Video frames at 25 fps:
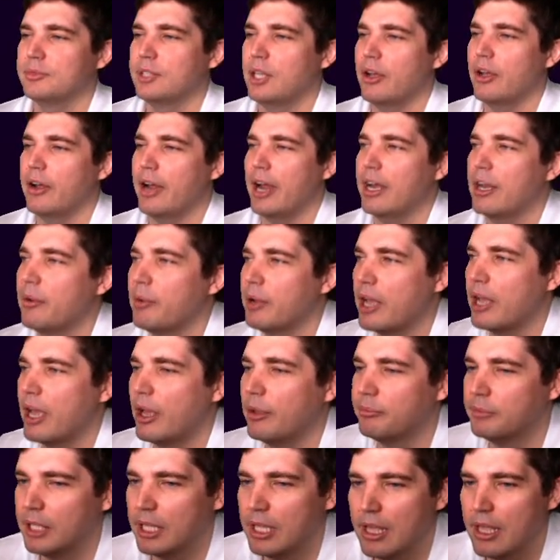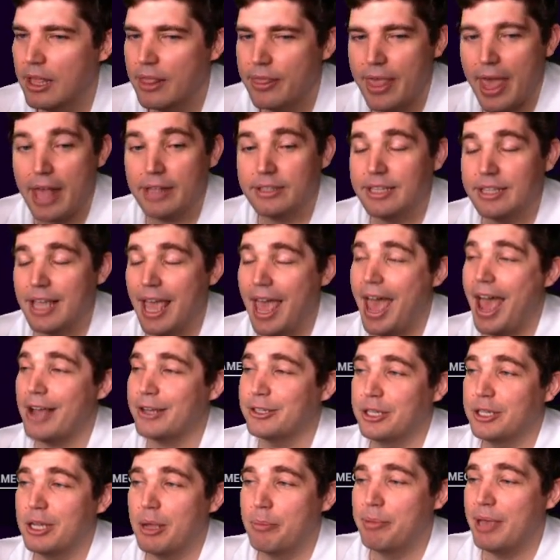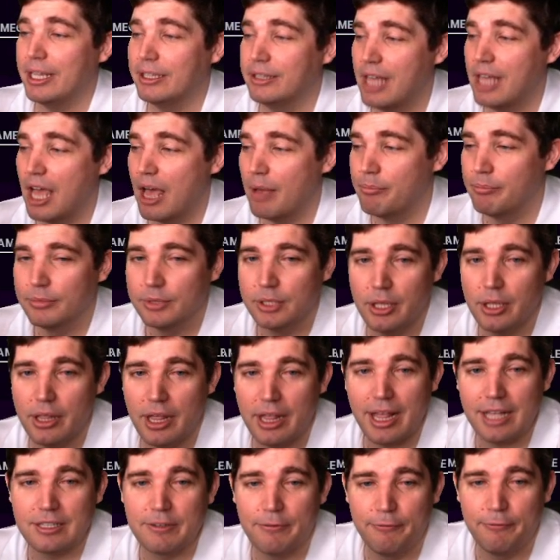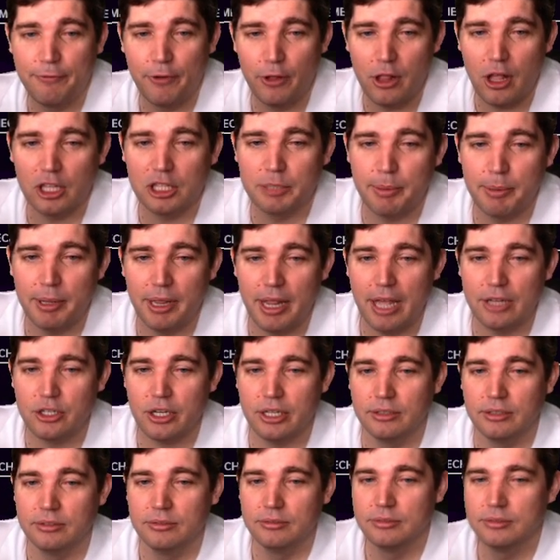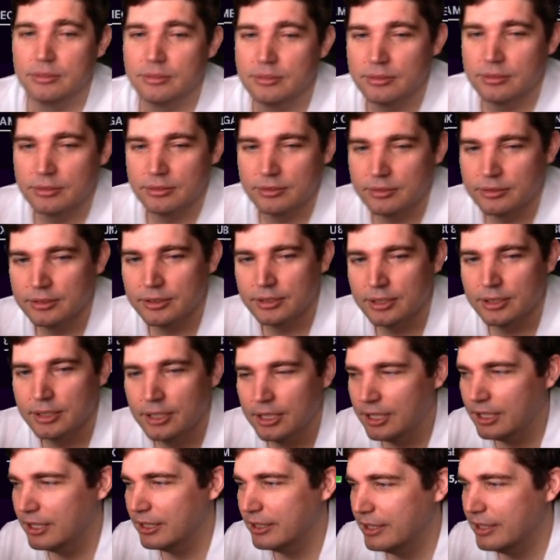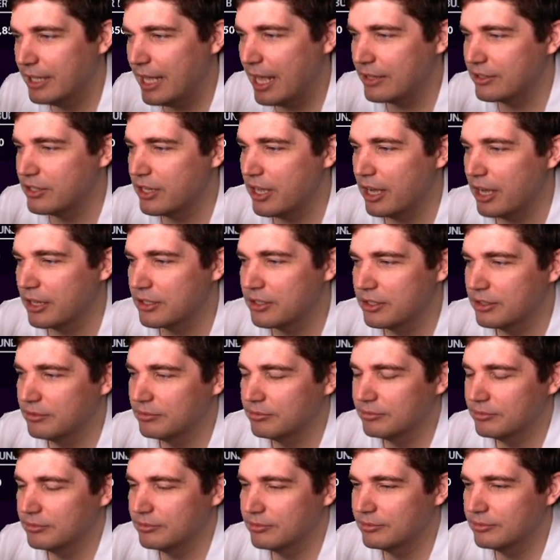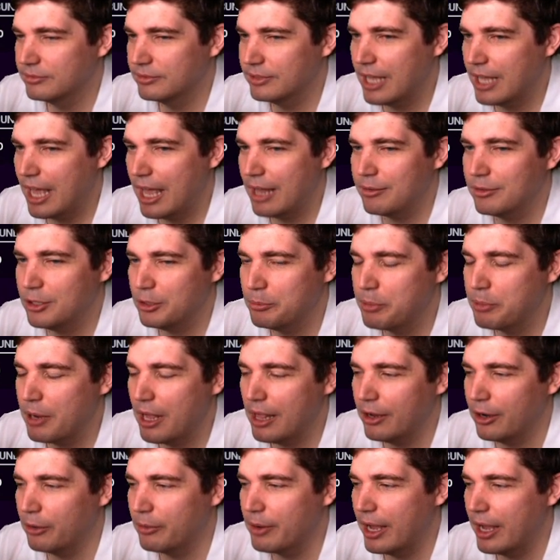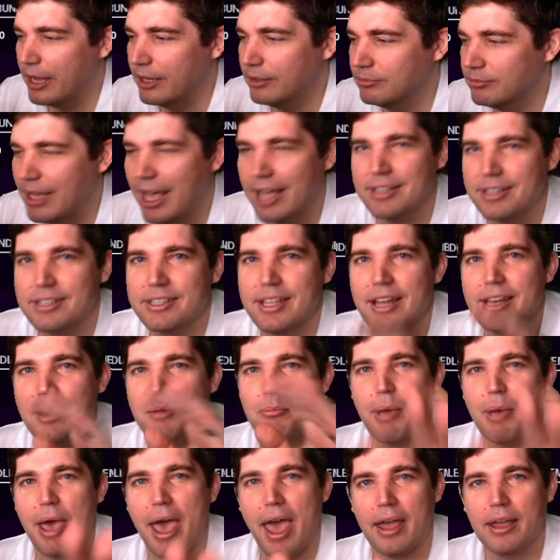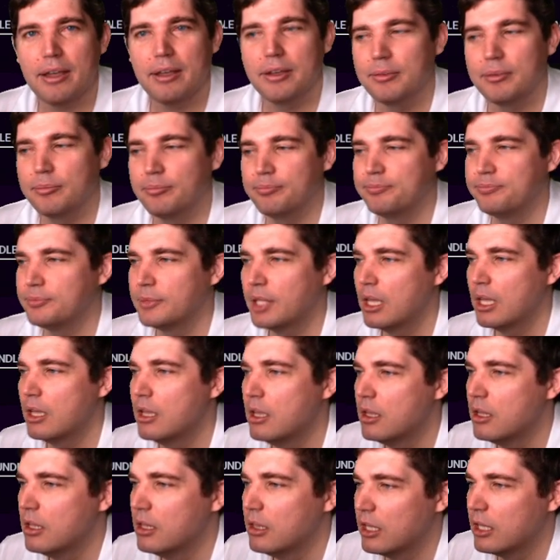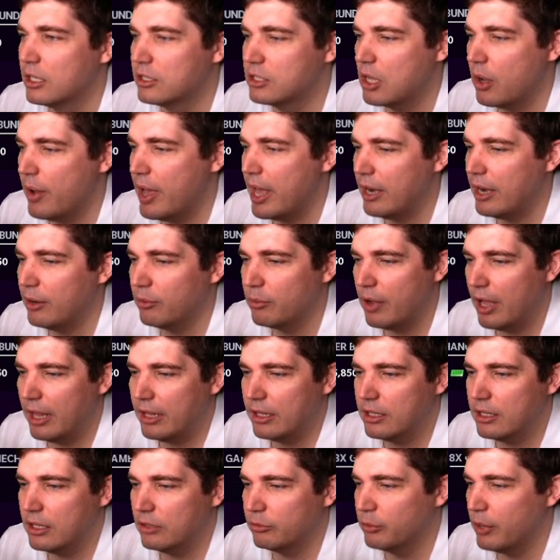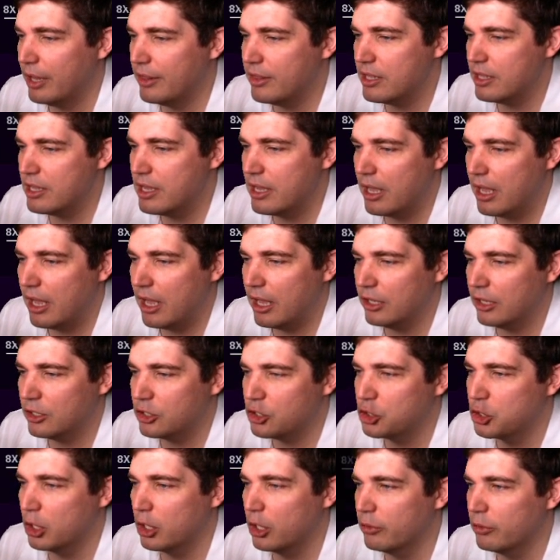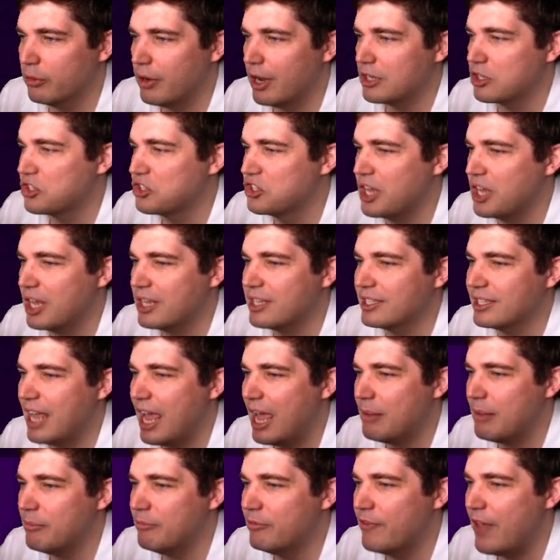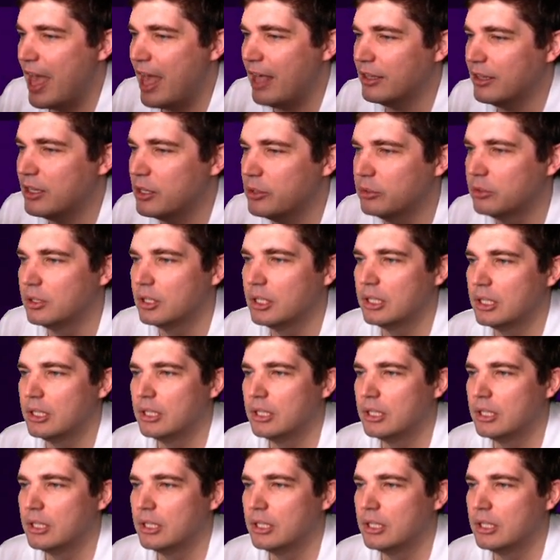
All right, here we go. That's actually a big dub. You think that's a full Ultimate Legend? That sucks. That, you probably are right. I send it back. Let's go ahead and run, run the uh, Sugar Rush six-time value.